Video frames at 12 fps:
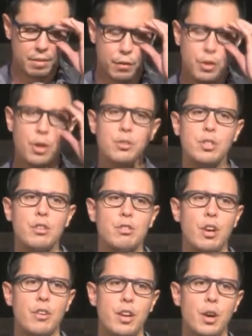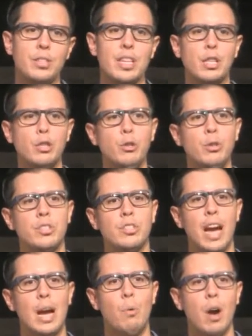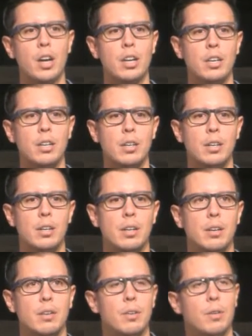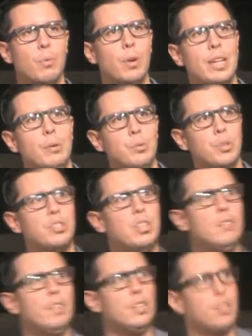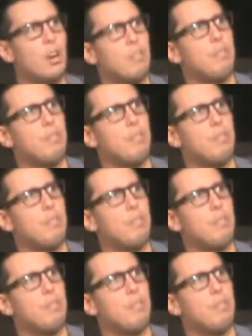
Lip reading: For those of you who don't know, it's like Luke Skywalker when he was receiving Darth